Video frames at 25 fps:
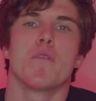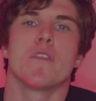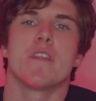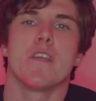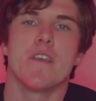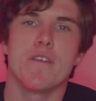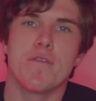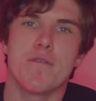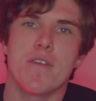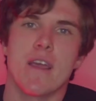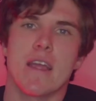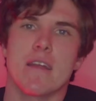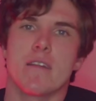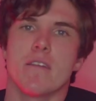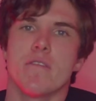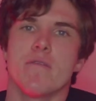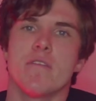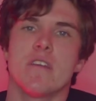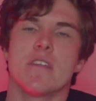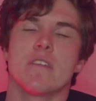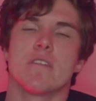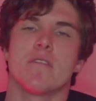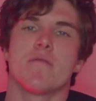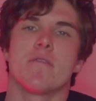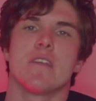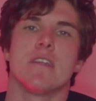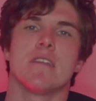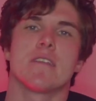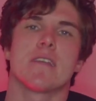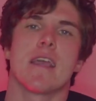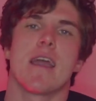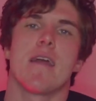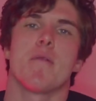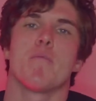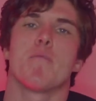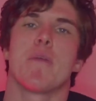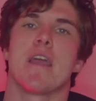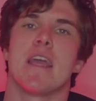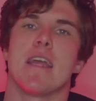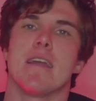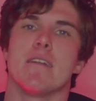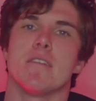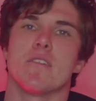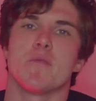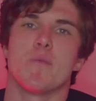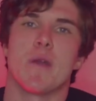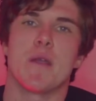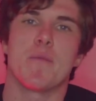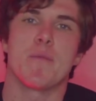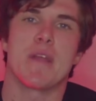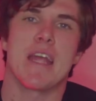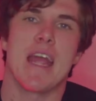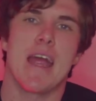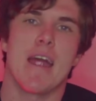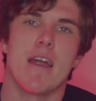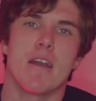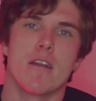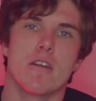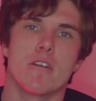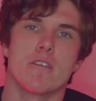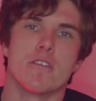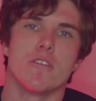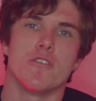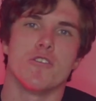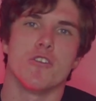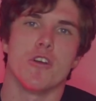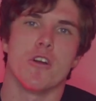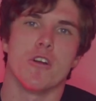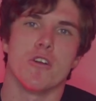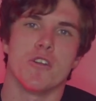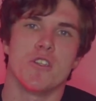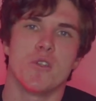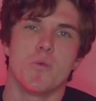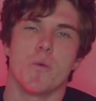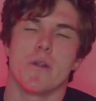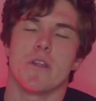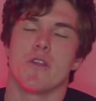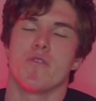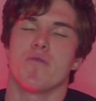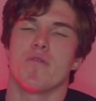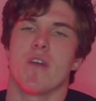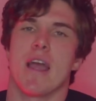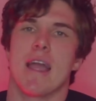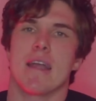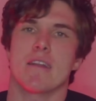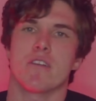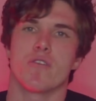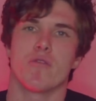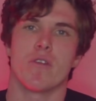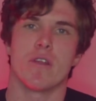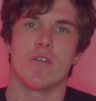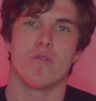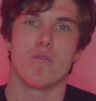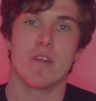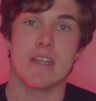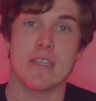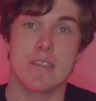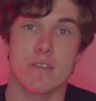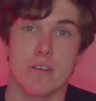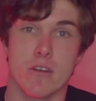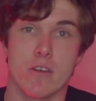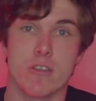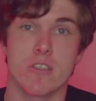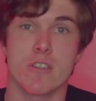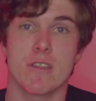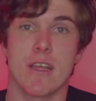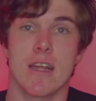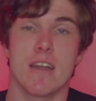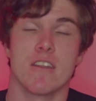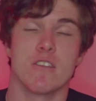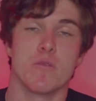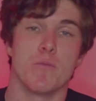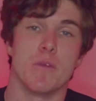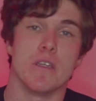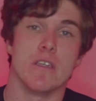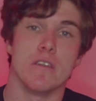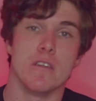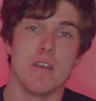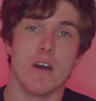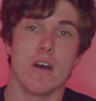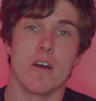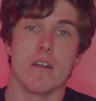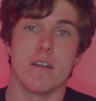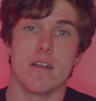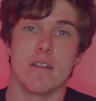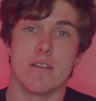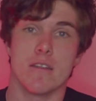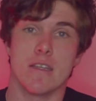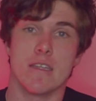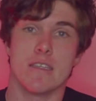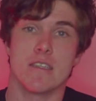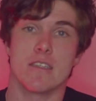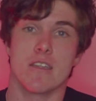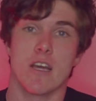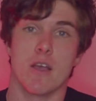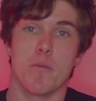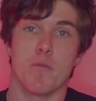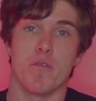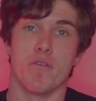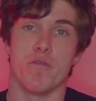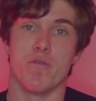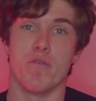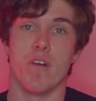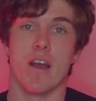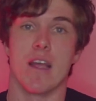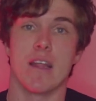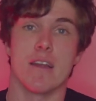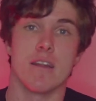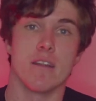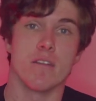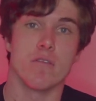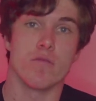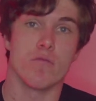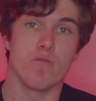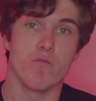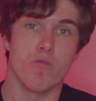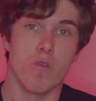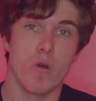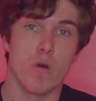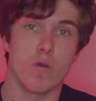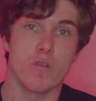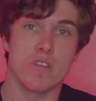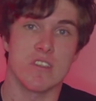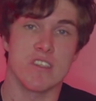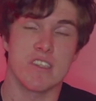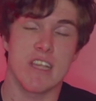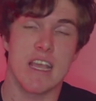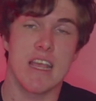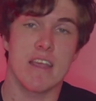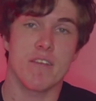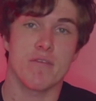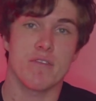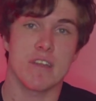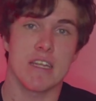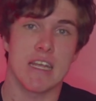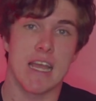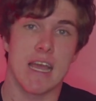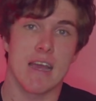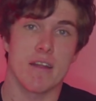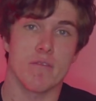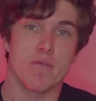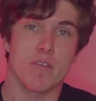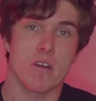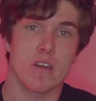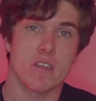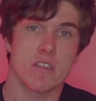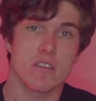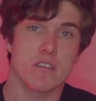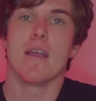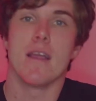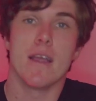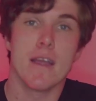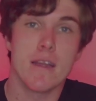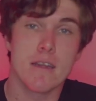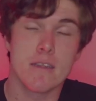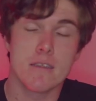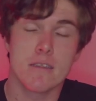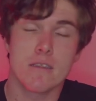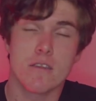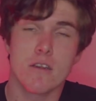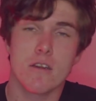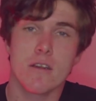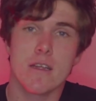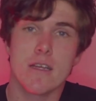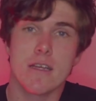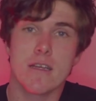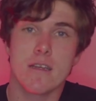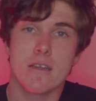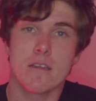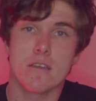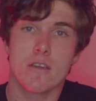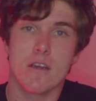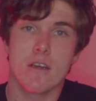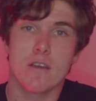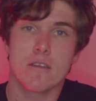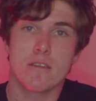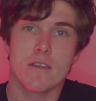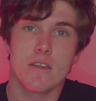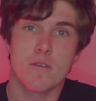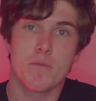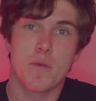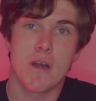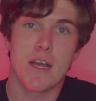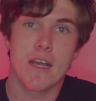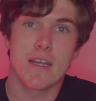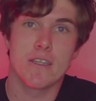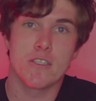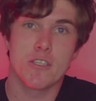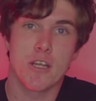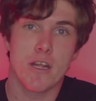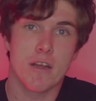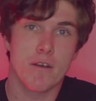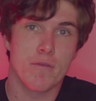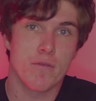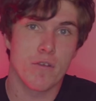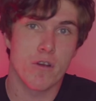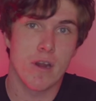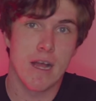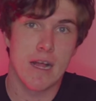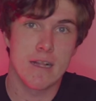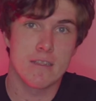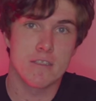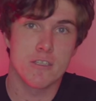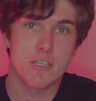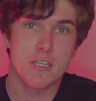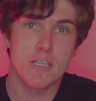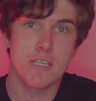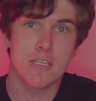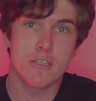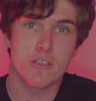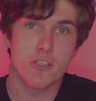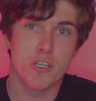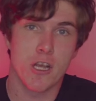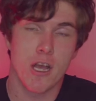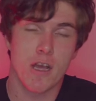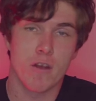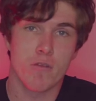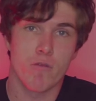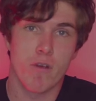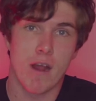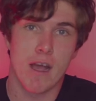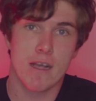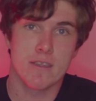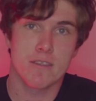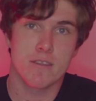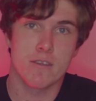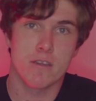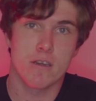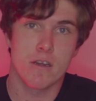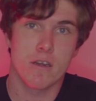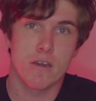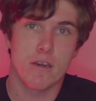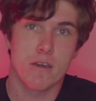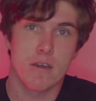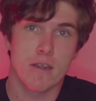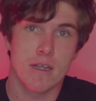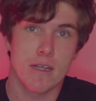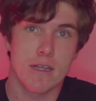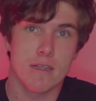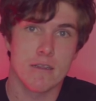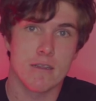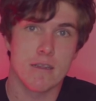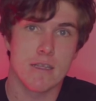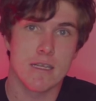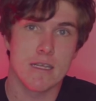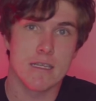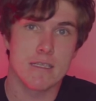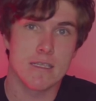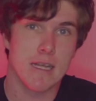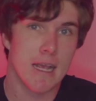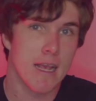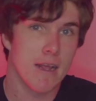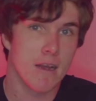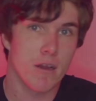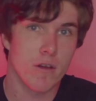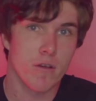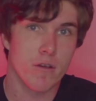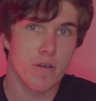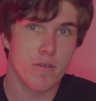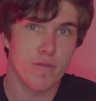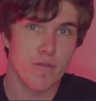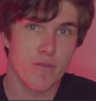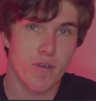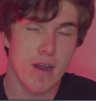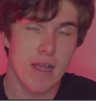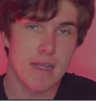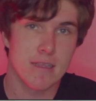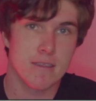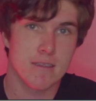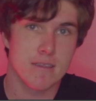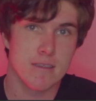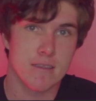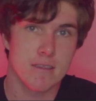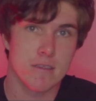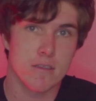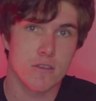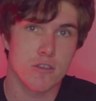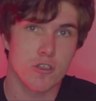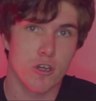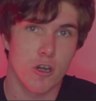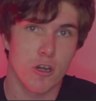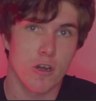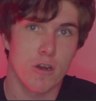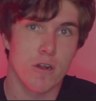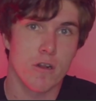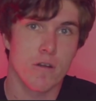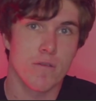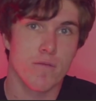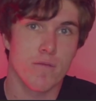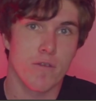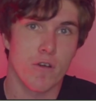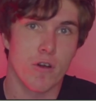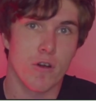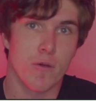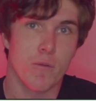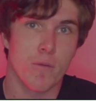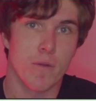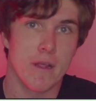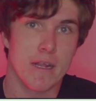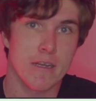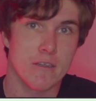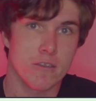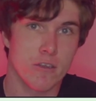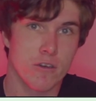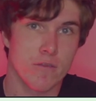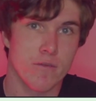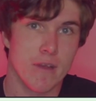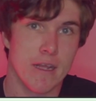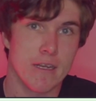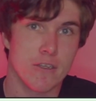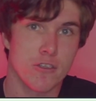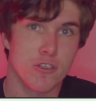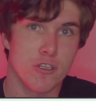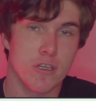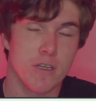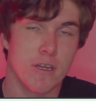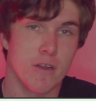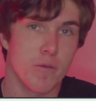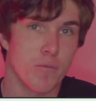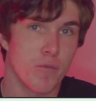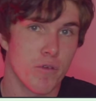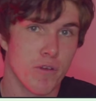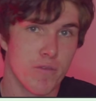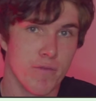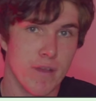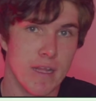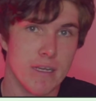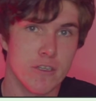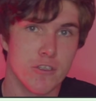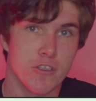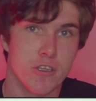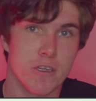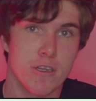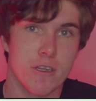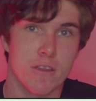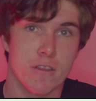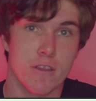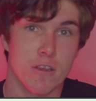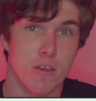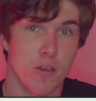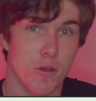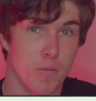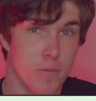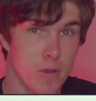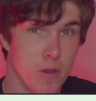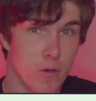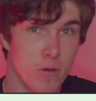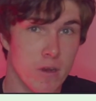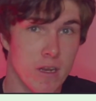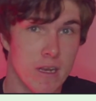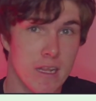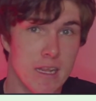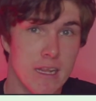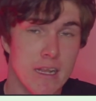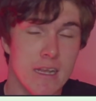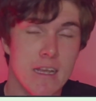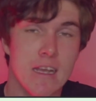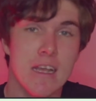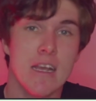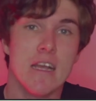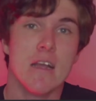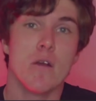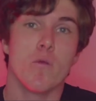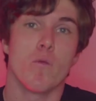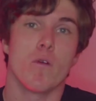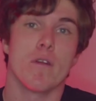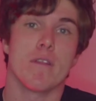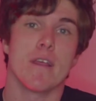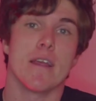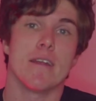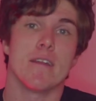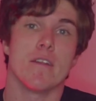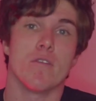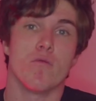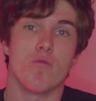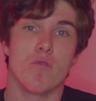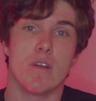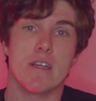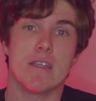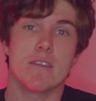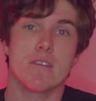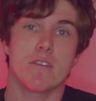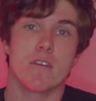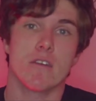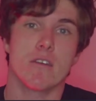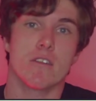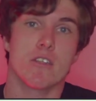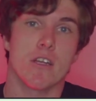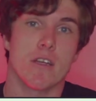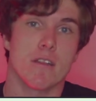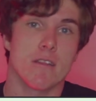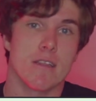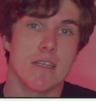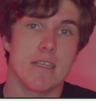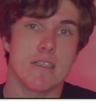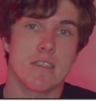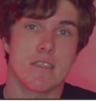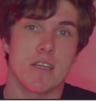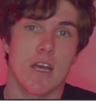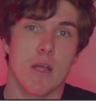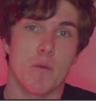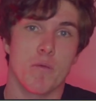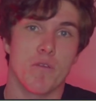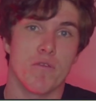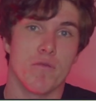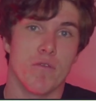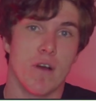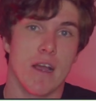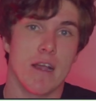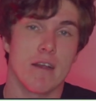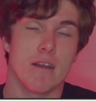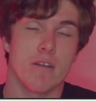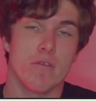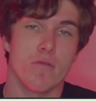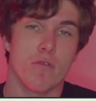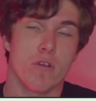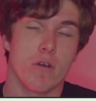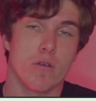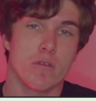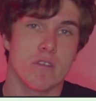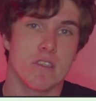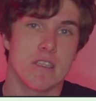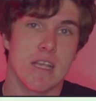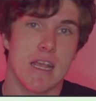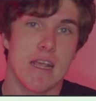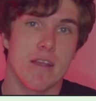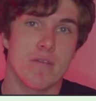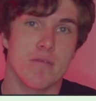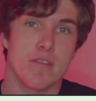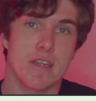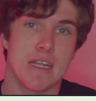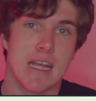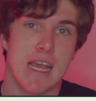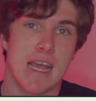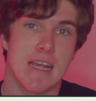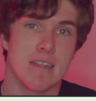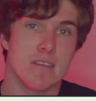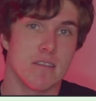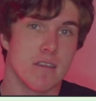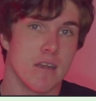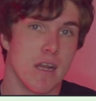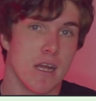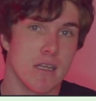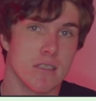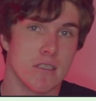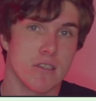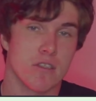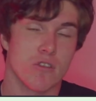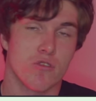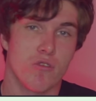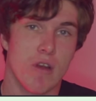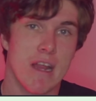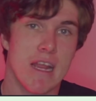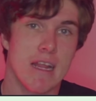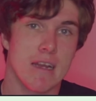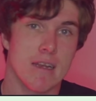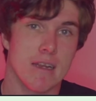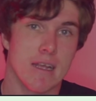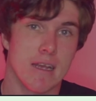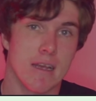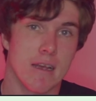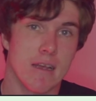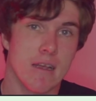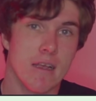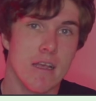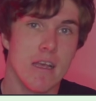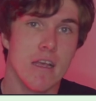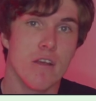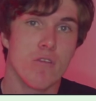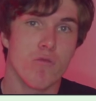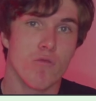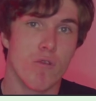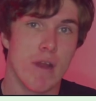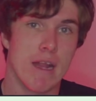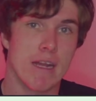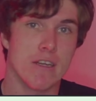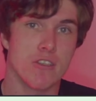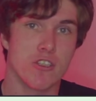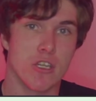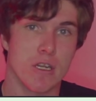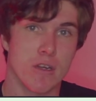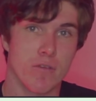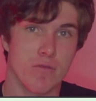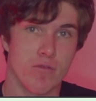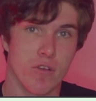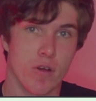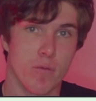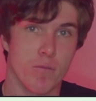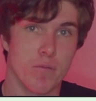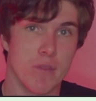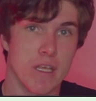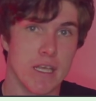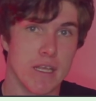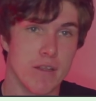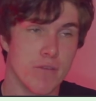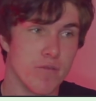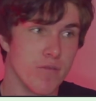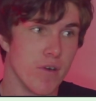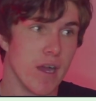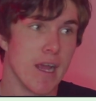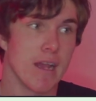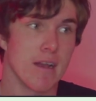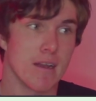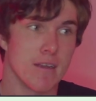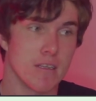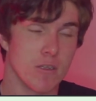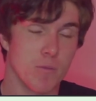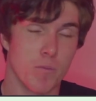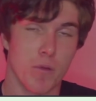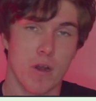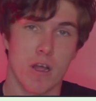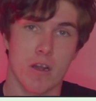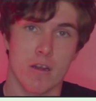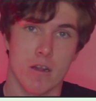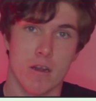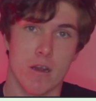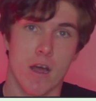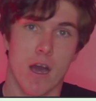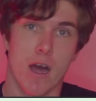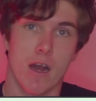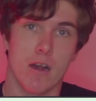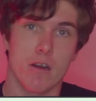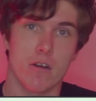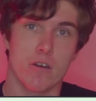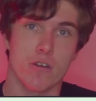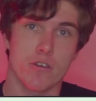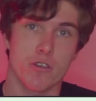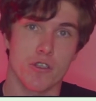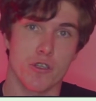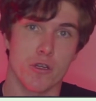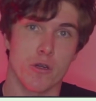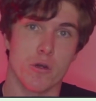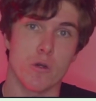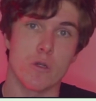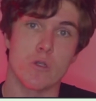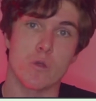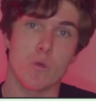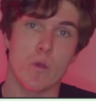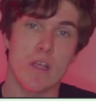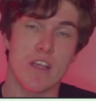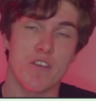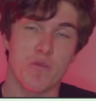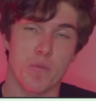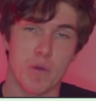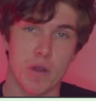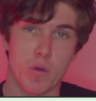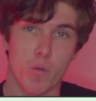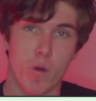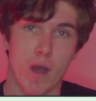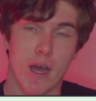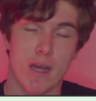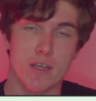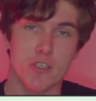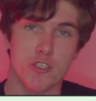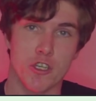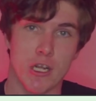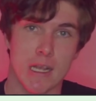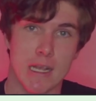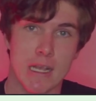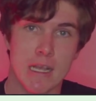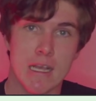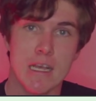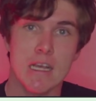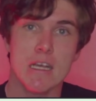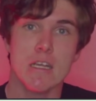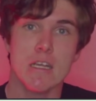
But the effectiveness of these campaigns might be harder to judge when you factor in research that has been done on these type of violent road safety adverts. In a study conducted by Jennifer Algie and John Rossiter in the Taylor and Francis Journal for Intervention and Prevention in the Community, where they did research on these type of violent road safety ads in Australia, ranging from the violent blood and horror shows we have been watching